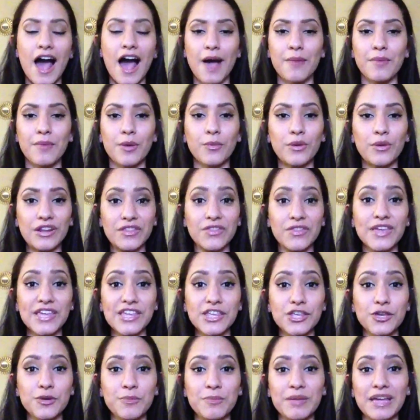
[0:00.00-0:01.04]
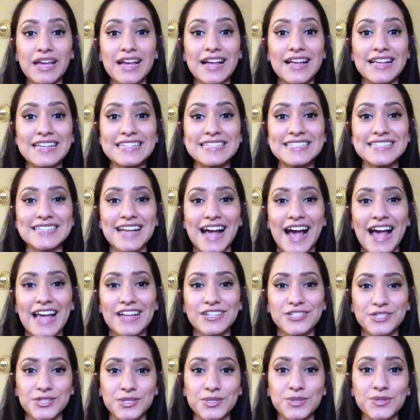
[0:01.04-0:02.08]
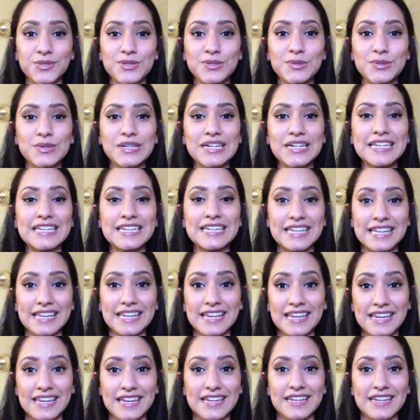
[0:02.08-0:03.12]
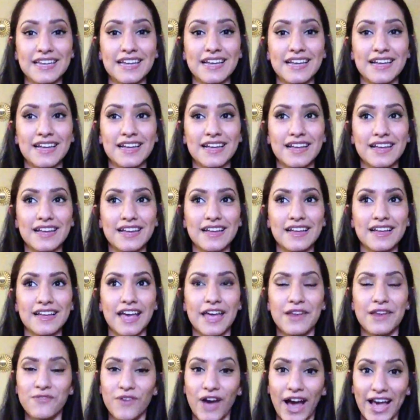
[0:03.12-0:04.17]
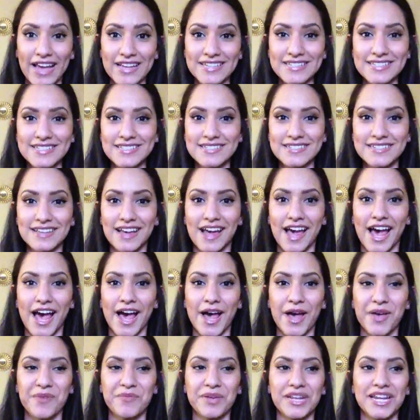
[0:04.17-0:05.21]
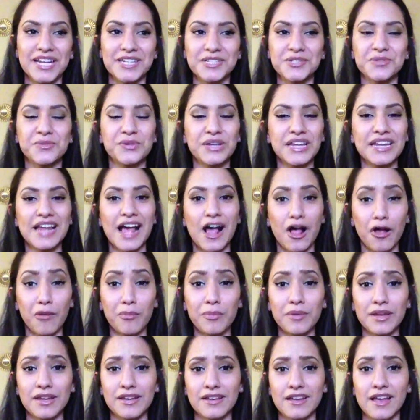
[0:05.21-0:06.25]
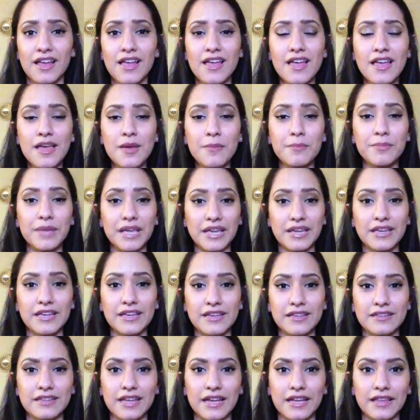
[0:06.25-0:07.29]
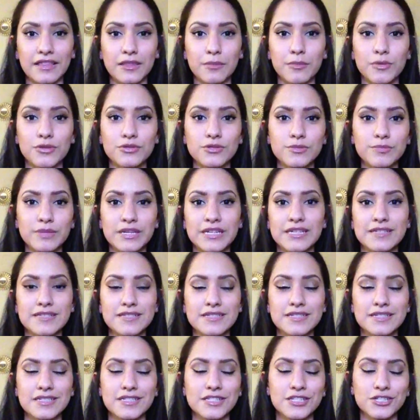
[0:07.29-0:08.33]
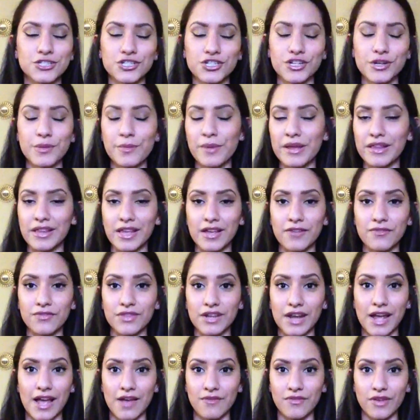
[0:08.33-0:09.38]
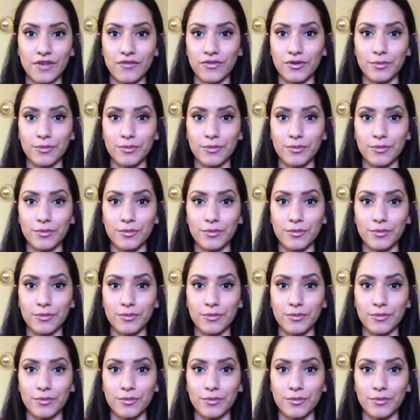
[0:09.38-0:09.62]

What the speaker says: I want to thank you because I do need advice and I do need help in making like the most biggest decision in my life that I have ever